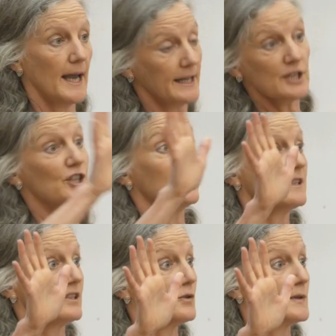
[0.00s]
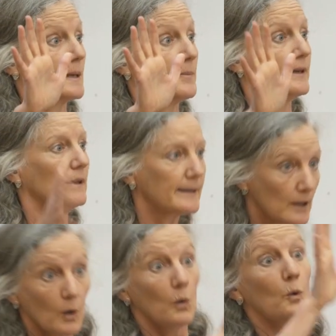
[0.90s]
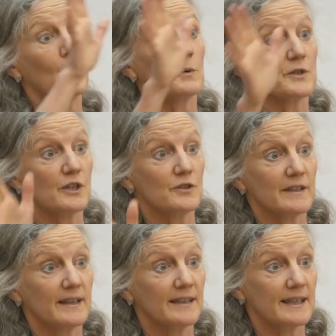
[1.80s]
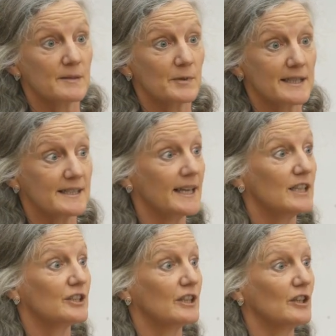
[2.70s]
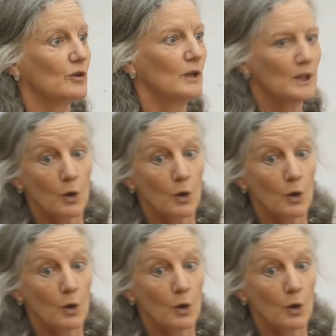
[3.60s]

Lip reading: energy to do something like, oh, I want to go to that next presentation, or,